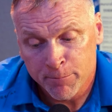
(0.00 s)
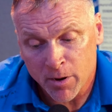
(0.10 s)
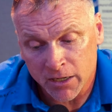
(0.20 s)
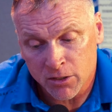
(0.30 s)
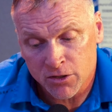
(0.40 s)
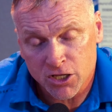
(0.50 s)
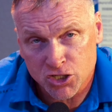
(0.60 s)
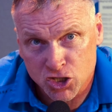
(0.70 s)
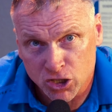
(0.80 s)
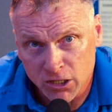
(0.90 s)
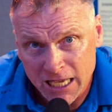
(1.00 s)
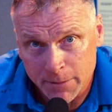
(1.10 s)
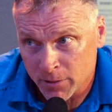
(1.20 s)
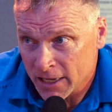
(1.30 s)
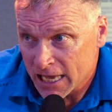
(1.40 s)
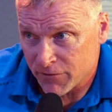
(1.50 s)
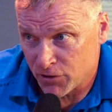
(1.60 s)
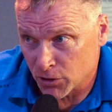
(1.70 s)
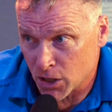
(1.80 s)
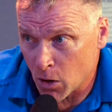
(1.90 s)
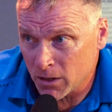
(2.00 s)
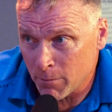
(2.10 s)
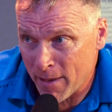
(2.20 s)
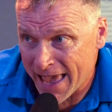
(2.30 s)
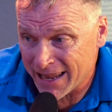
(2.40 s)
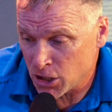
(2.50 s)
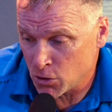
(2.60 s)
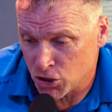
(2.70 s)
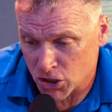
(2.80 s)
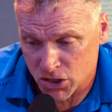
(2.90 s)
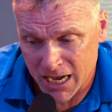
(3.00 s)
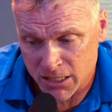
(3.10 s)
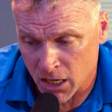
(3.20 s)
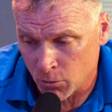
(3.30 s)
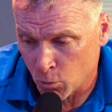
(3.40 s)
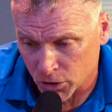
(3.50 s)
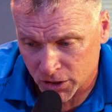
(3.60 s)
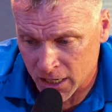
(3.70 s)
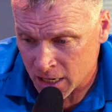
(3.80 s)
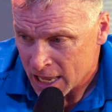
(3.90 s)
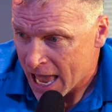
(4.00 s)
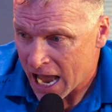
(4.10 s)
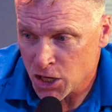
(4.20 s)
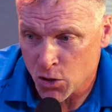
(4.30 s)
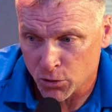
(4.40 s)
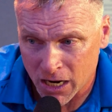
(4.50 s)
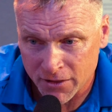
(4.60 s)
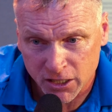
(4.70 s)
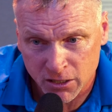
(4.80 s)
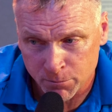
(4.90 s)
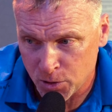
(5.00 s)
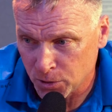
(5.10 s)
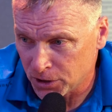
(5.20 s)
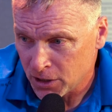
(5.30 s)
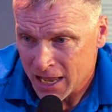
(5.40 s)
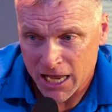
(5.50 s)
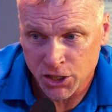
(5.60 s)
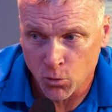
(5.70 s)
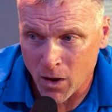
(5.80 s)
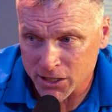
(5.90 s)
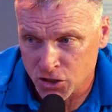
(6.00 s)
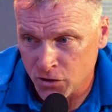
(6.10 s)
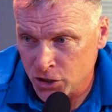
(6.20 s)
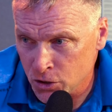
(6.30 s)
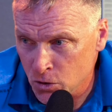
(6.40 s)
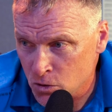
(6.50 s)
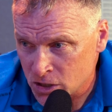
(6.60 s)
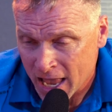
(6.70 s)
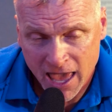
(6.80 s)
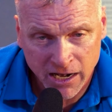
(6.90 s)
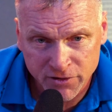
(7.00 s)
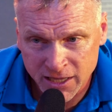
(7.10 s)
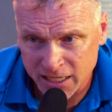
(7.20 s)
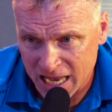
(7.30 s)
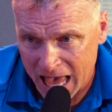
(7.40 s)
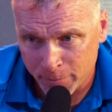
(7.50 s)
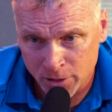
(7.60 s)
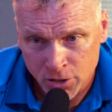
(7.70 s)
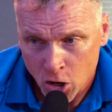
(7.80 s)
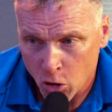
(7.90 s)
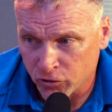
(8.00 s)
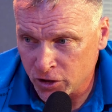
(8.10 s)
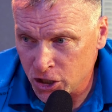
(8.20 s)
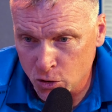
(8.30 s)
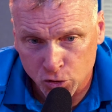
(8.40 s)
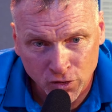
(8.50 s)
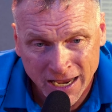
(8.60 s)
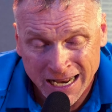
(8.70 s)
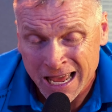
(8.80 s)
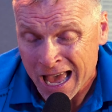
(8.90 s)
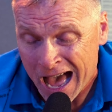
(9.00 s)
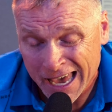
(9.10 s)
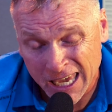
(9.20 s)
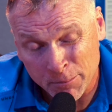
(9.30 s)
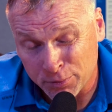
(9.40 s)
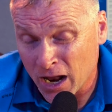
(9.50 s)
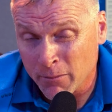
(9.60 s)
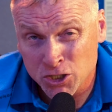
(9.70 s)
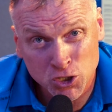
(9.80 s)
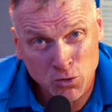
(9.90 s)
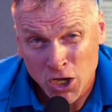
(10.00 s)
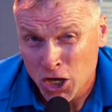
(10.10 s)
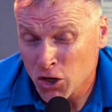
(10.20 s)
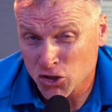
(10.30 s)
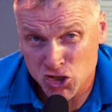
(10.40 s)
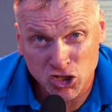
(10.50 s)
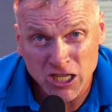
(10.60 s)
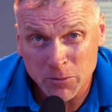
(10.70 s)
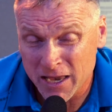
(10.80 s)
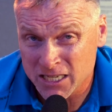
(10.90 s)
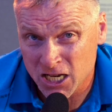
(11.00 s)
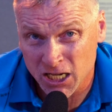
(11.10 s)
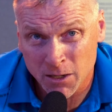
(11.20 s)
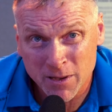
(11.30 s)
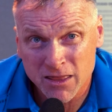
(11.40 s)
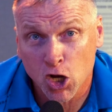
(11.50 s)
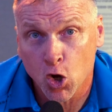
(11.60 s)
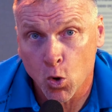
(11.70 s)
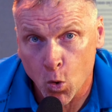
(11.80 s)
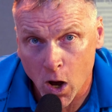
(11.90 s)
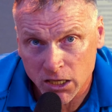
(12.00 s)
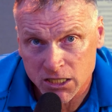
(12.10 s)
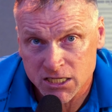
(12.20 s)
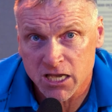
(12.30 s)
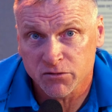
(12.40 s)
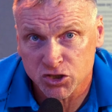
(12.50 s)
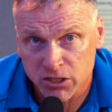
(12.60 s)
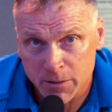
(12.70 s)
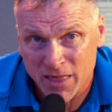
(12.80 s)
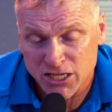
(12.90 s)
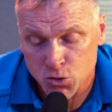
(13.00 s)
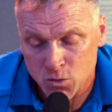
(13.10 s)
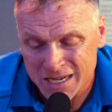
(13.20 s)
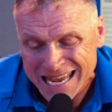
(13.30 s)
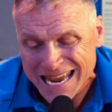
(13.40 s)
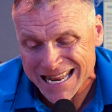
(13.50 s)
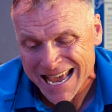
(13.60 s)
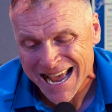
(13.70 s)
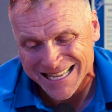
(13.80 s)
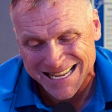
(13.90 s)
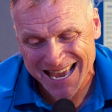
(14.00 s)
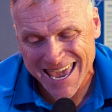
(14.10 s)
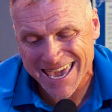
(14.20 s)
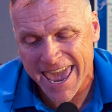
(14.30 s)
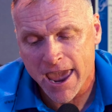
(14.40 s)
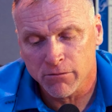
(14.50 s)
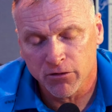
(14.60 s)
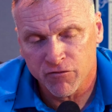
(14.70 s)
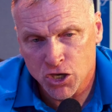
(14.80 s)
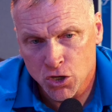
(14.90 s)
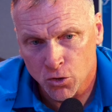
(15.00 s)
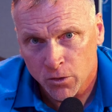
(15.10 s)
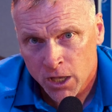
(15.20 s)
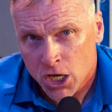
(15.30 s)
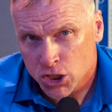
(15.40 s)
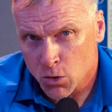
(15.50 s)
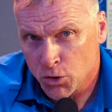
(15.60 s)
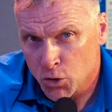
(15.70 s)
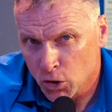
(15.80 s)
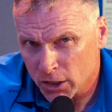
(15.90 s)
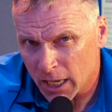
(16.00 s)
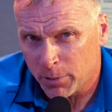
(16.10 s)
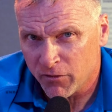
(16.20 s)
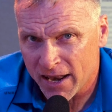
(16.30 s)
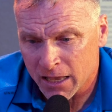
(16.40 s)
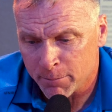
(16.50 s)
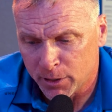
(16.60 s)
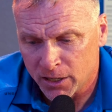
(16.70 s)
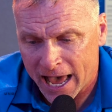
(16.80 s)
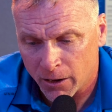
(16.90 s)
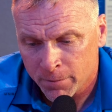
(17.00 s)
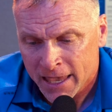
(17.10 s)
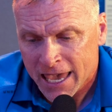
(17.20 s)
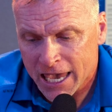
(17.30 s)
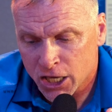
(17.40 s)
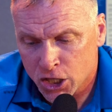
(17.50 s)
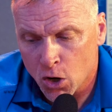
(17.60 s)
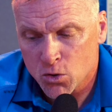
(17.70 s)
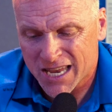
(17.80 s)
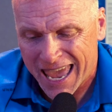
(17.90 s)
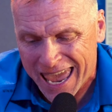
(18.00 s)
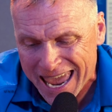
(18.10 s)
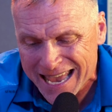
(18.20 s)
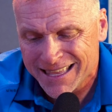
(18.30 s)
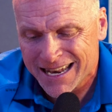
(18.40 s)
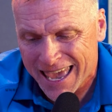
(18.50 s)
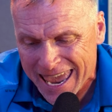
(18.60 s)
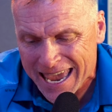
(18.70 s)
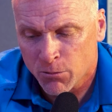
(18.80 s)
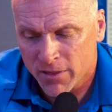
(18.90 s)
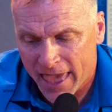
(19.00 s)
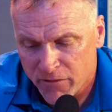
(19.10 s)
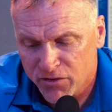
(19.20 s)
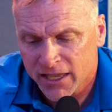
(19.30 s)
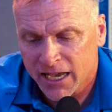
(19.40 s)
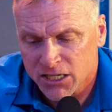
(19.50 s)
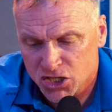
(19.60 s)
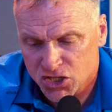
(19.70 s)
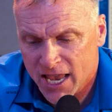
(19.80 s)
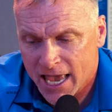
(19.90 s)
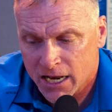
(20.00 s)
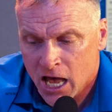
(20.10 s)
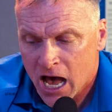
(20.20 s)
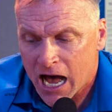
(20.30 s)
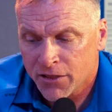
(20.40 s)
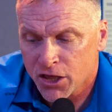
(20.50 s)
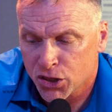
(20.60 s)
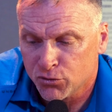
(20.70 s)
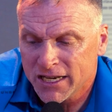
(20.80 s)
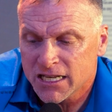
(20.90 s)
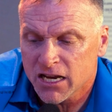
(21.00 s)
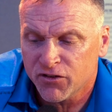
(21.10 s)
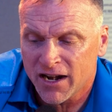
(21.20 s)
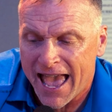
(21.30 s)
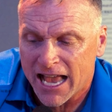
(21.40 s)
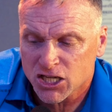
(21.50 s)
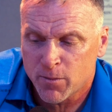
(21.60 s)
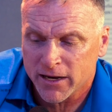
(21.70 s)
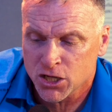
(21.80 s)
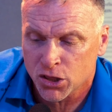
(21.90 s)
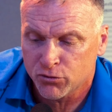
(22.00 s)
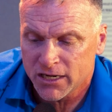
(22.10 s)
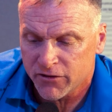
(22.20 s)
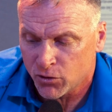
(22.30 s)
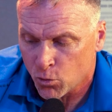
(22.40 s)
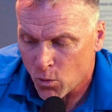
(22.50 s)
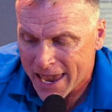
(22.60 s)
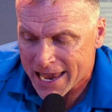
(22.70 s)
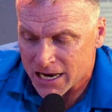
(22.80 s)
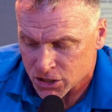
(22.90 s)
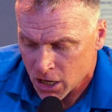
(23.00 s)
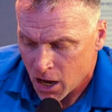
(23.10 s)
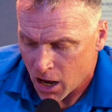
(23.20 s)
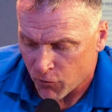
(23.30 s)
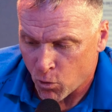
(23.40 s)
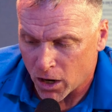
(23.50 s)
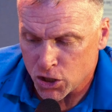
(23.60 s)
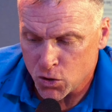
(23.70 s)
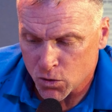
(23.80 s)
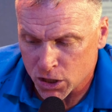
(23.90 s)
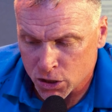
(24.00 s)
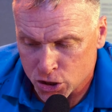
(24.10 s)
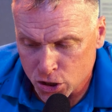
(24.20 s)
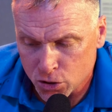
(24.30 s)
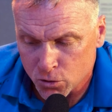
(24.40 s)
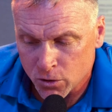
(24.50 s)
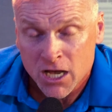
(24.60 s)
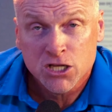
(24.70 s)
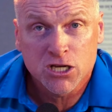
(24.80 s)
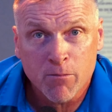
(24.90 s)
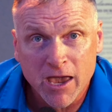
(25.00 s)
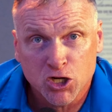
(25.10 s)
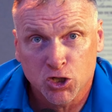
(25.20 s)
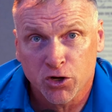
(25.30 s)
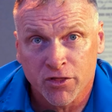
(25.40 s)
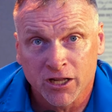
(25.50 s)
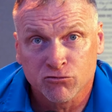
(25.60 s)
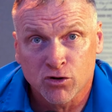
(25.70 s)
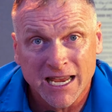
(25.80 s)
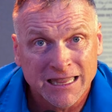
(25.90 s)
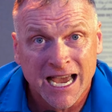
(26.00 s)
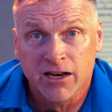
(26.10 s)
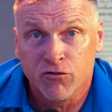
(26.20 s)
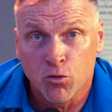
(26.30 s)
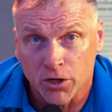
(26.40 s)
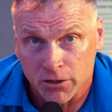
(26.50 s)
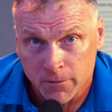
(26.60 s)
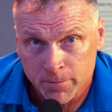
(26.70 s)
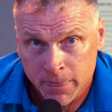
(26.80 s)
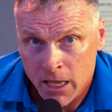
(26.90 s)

But the sleep, if you're going to bed and you just got done working and you were on the computer and you're watching the news and everything that's happened over in the Ukraine, I can promise you, your sleep isn't going to be the quality of sleep that you need to take care of you. So when you look at preventing burnout, it goes hand in hand with everything I just said on the three different aspects and three different ways of what you can do to make sure sure you're in the right line of work.